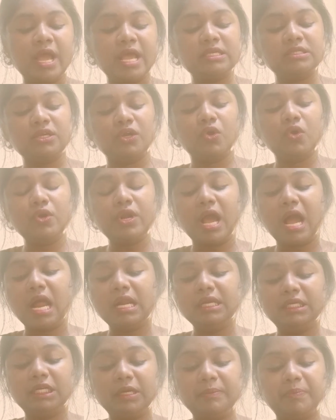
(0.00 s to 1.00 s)
a
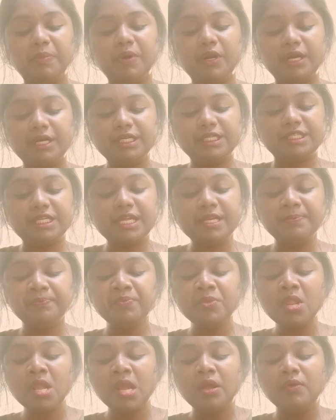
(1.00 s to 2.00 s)
good-hearted person.
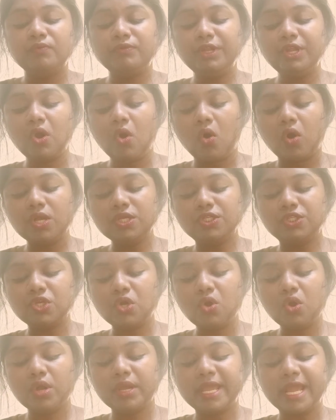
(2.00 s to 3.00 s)
We
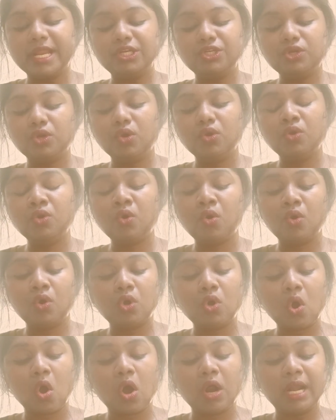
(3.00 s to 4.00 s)
also get to know
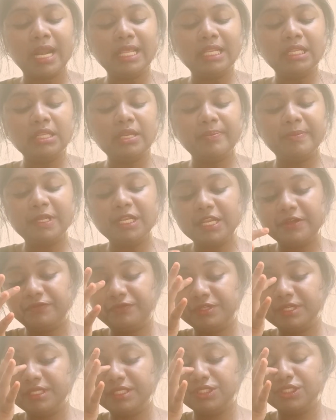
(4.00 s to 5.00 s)
God and the belief
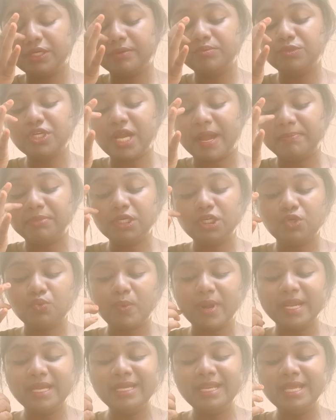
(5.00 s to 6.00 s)
system. Chapter
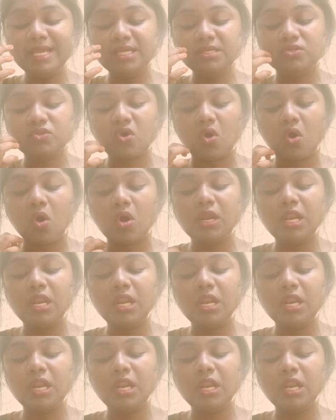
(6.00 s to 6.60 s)
20 is all